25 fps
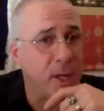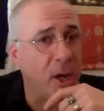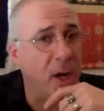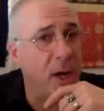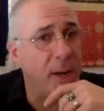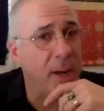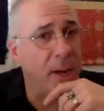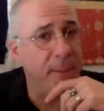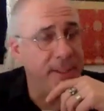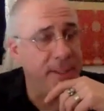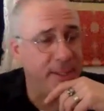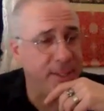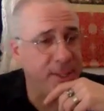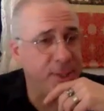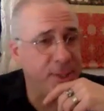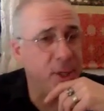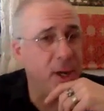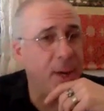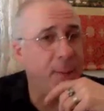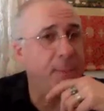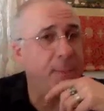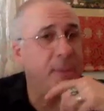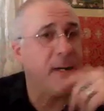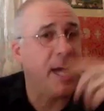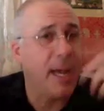got him into
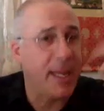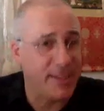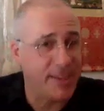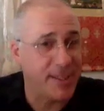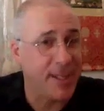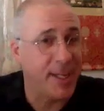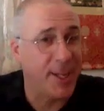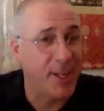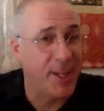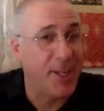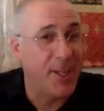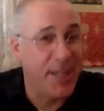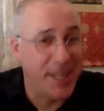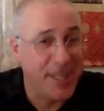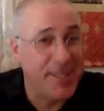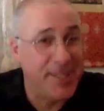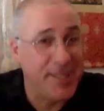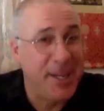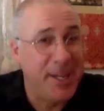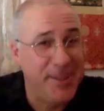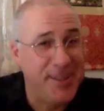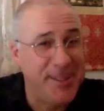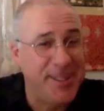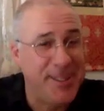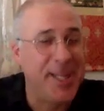trouble because
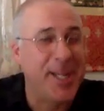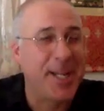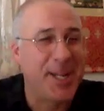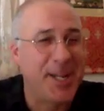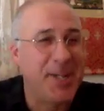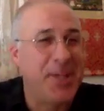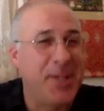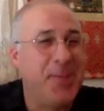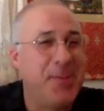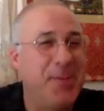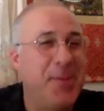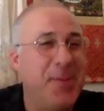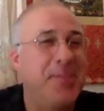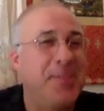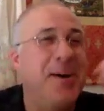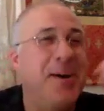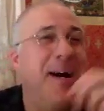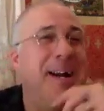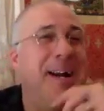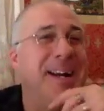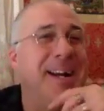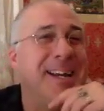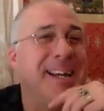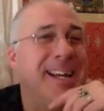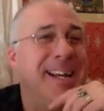he was a Gelugpa
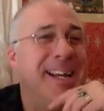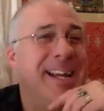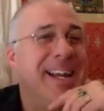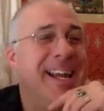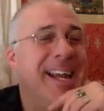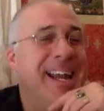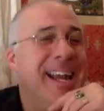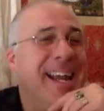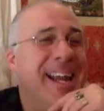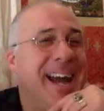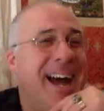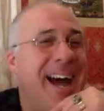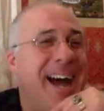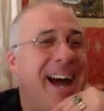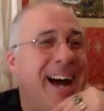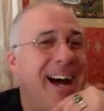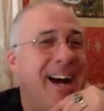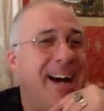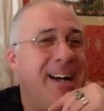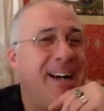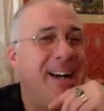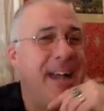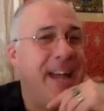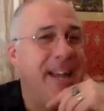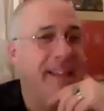monk.
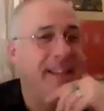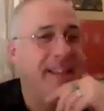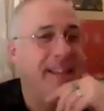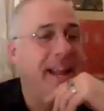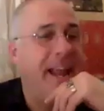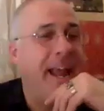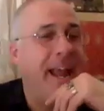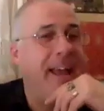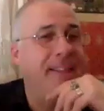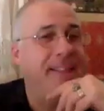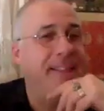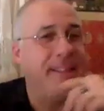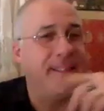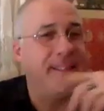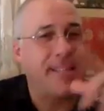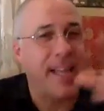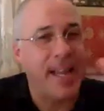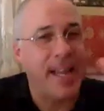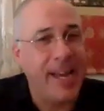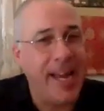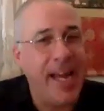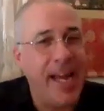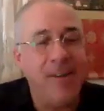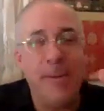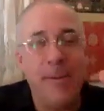And they had this, I
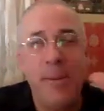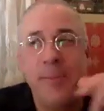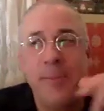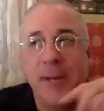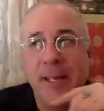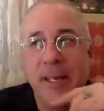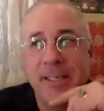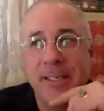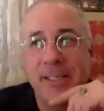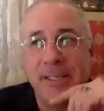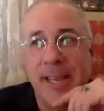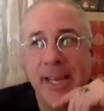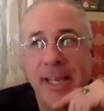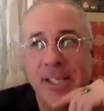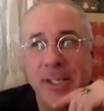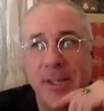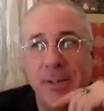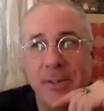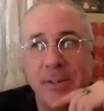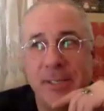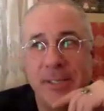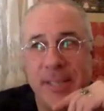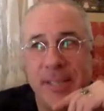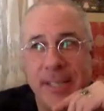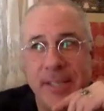can't remember his teacher.
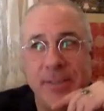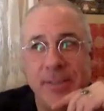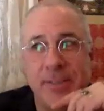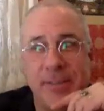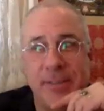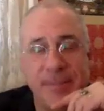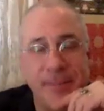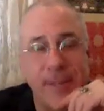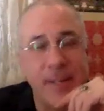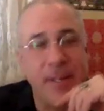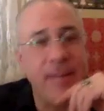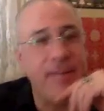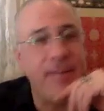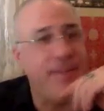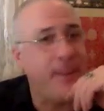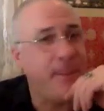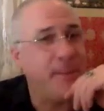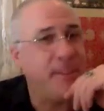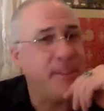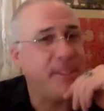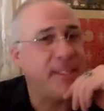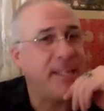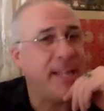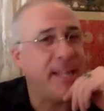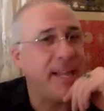His teacher's a very
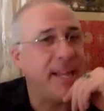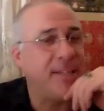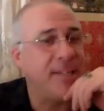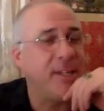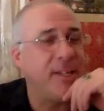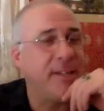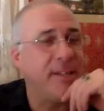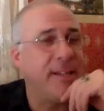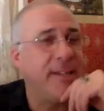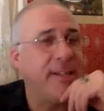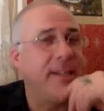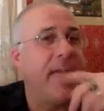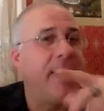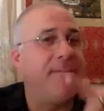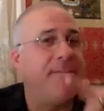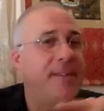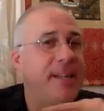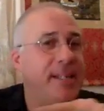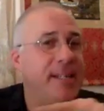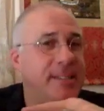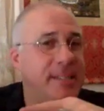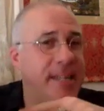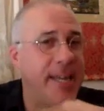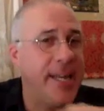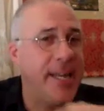famous geshe, and they'd have
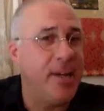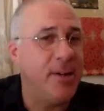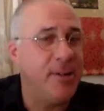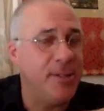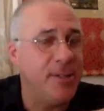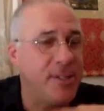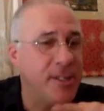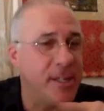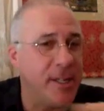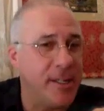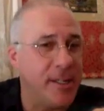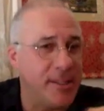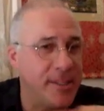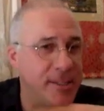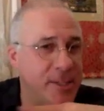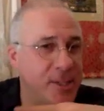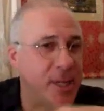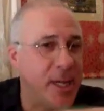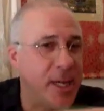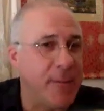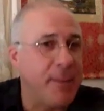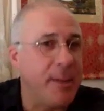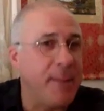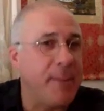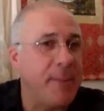these huge
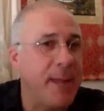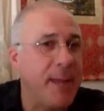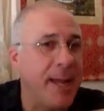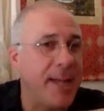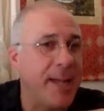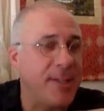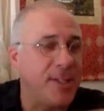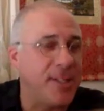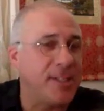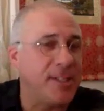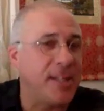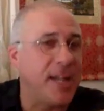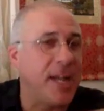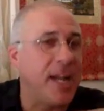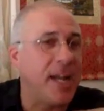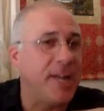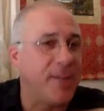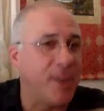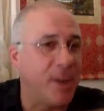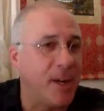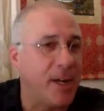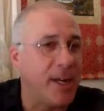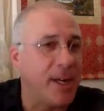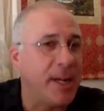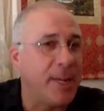screaming matches, kind of
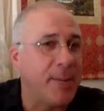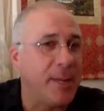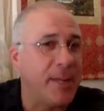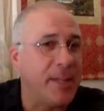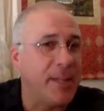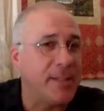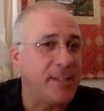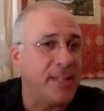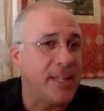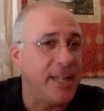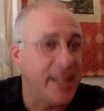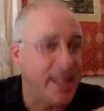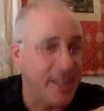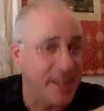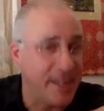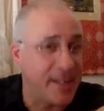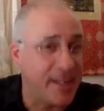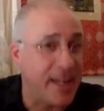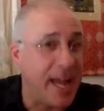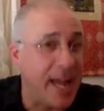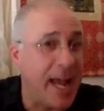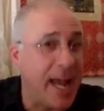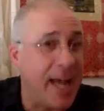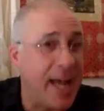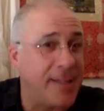arguments in
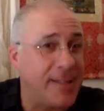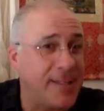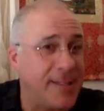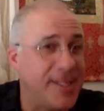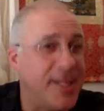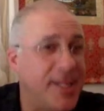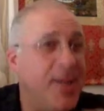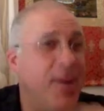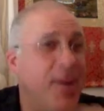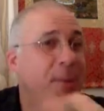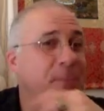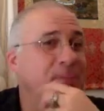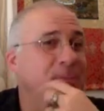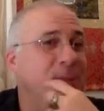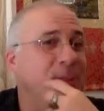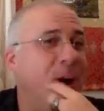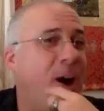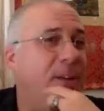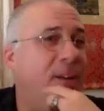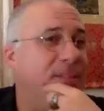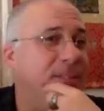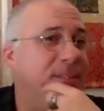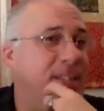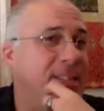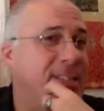class
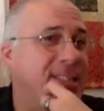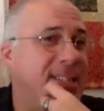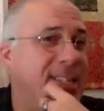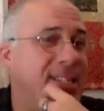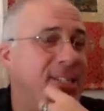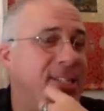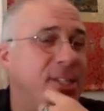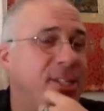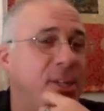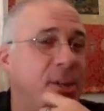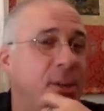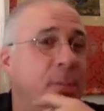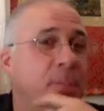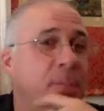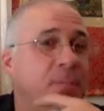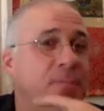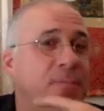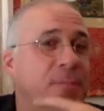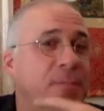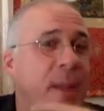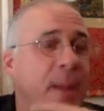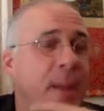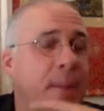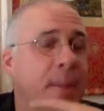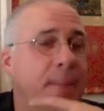on this issue.
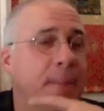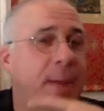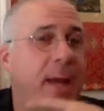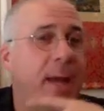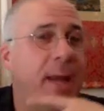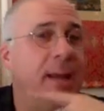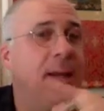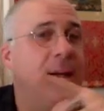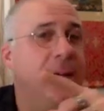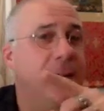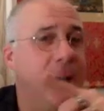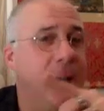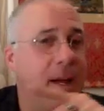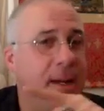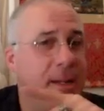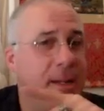But